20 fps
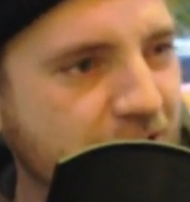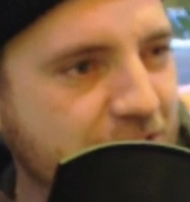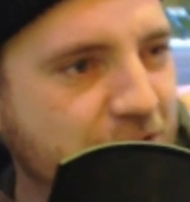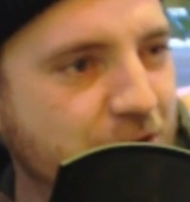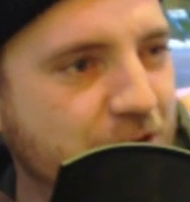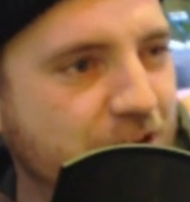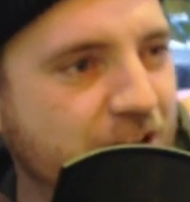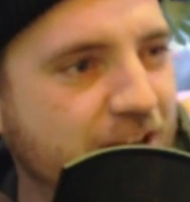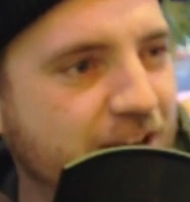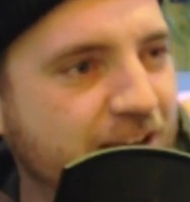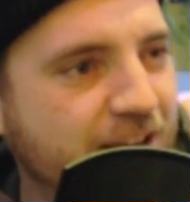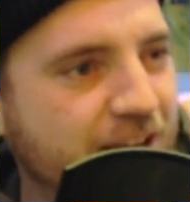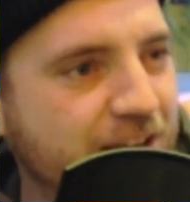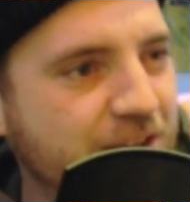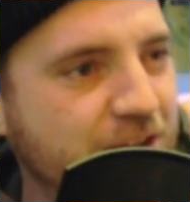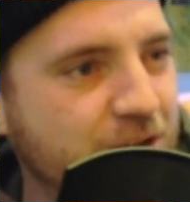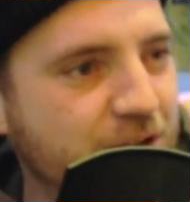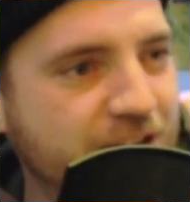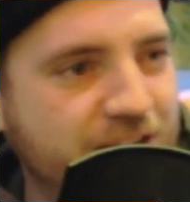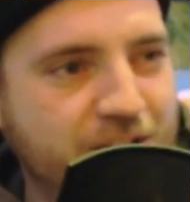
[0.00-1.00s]
And they're like,
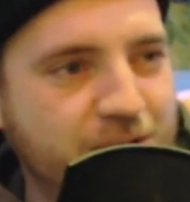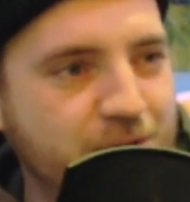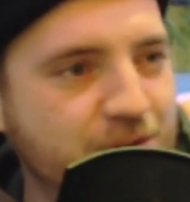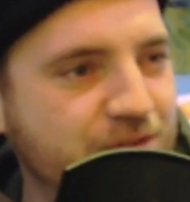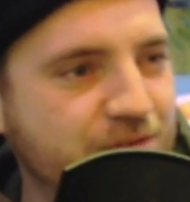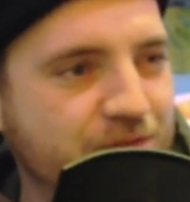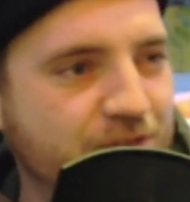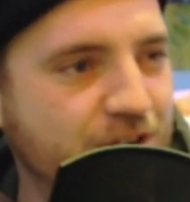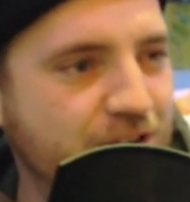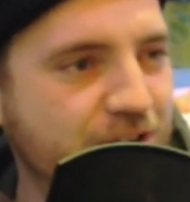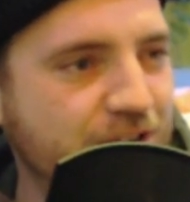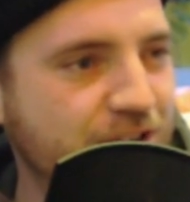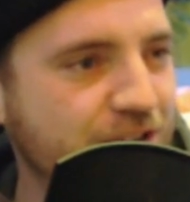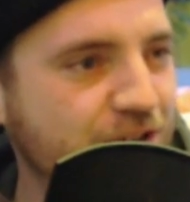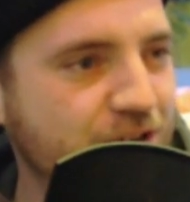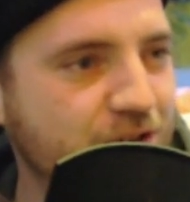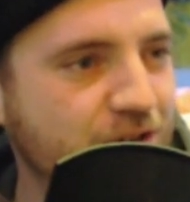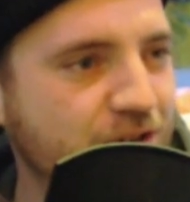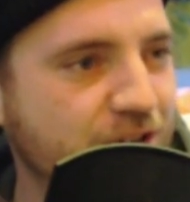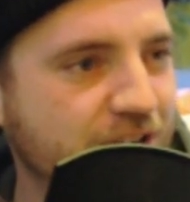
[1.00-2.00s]
I always thought you had
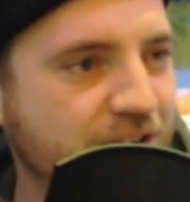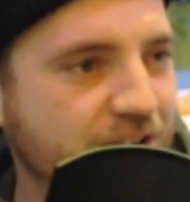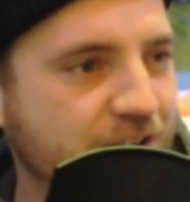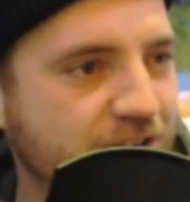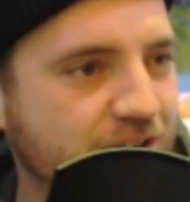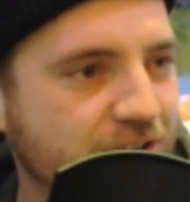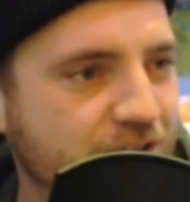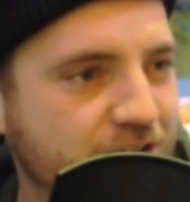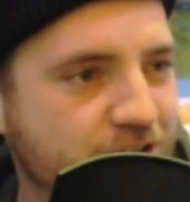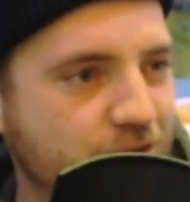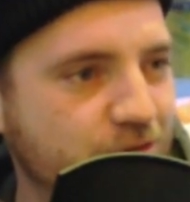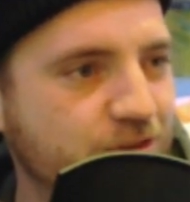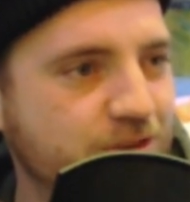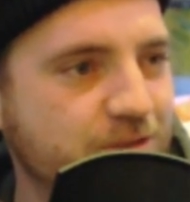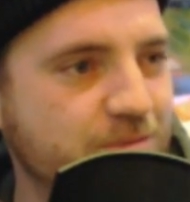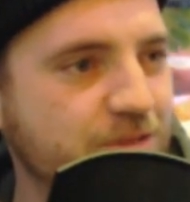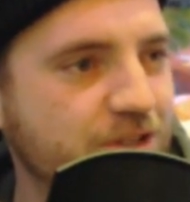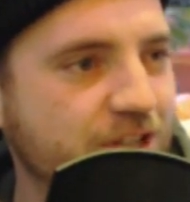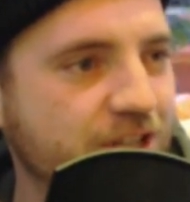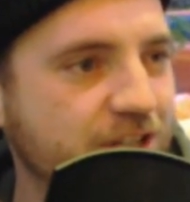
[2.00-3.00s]
to go to like do
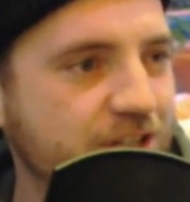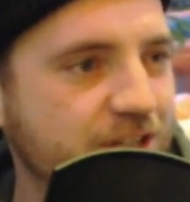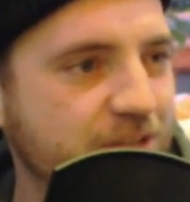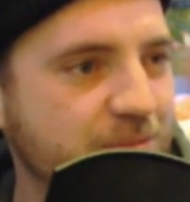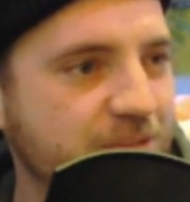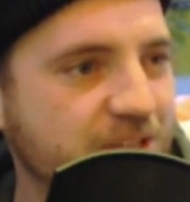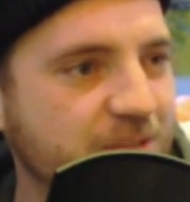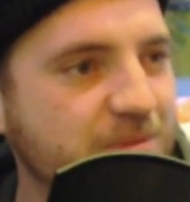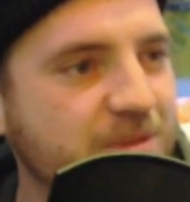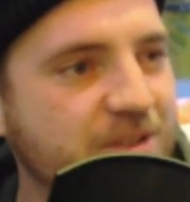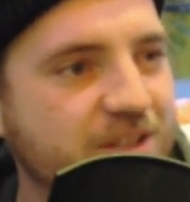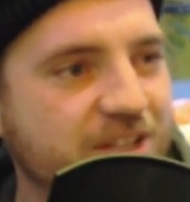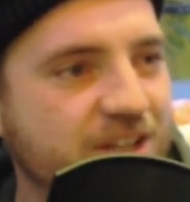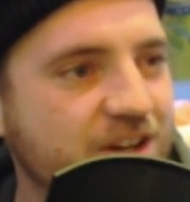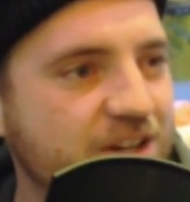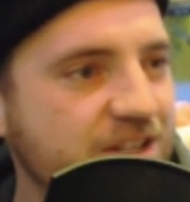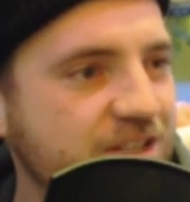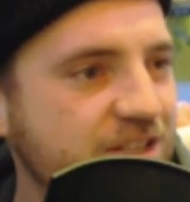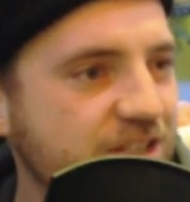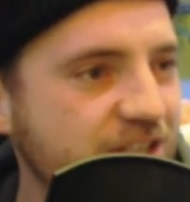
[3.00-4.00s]
some shit to be able, like,
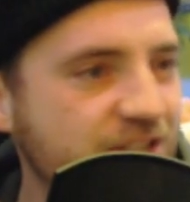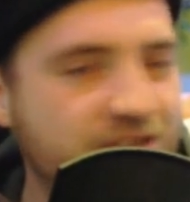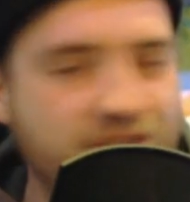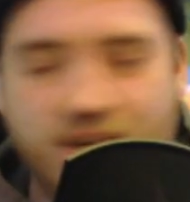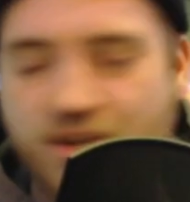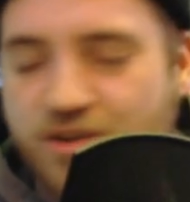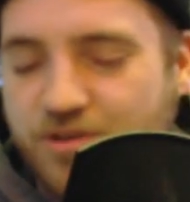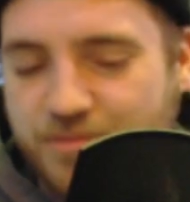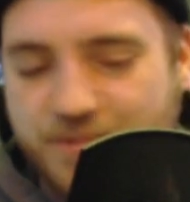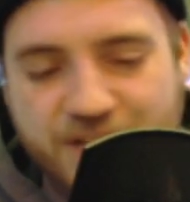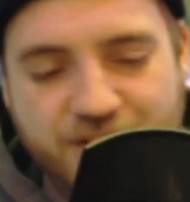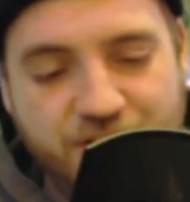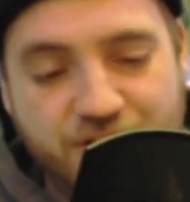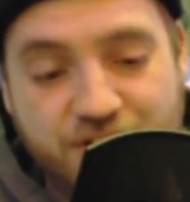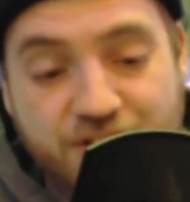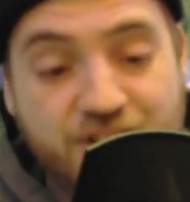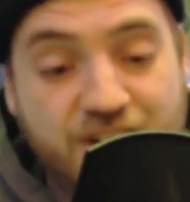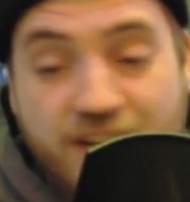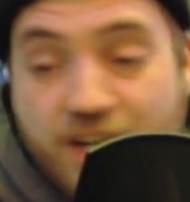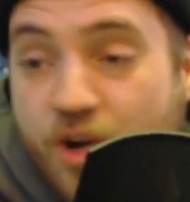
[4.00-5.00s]
honestly, you don't, man. You
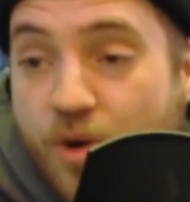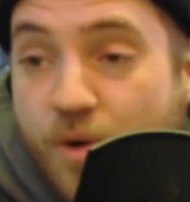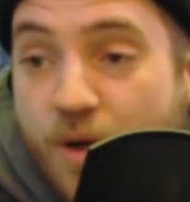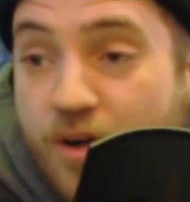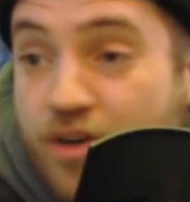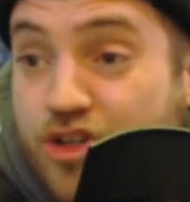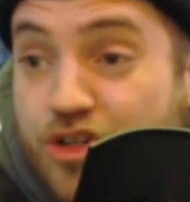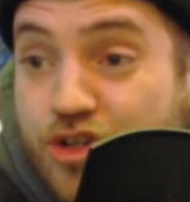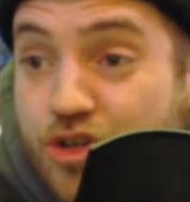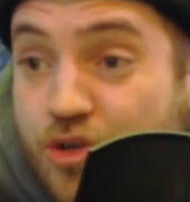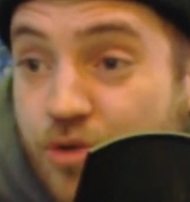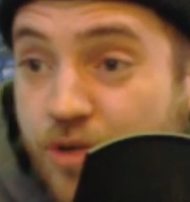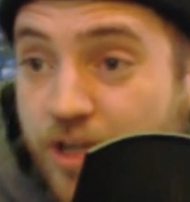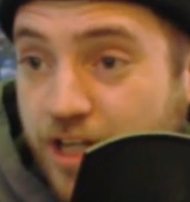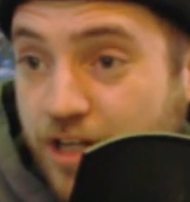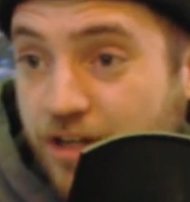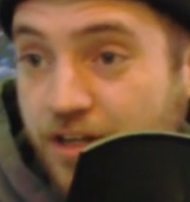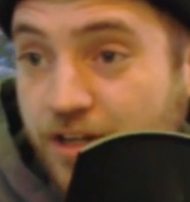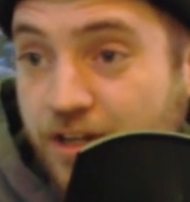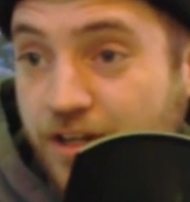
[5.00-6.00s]
just got to go out and do it.